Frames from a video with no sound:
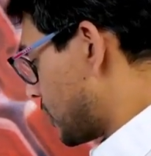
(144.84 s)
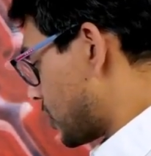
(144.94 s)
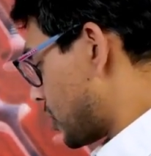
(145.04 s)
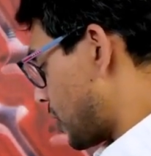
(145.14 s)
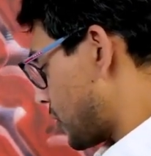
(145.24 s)

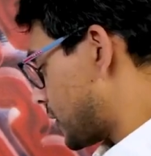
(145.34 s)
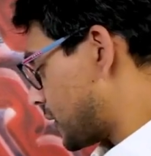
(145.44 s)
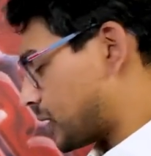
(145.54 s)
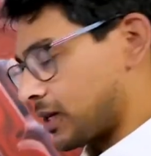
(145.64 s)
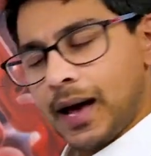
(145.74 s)
slot
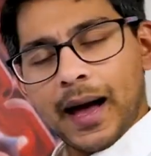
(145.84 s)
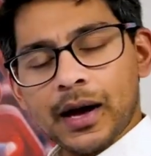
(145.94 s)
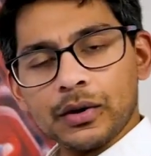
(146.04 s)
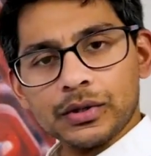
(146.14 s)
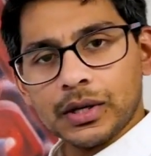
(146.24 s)
into that
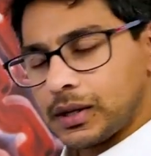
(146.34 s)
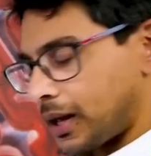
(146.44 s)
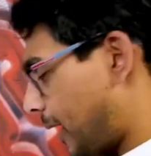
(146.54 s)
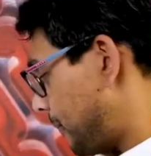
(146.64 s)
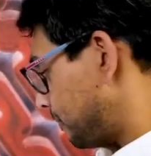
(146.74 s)
housing
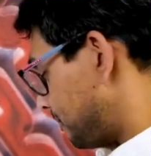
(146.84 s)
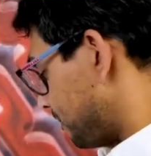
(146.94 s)
there.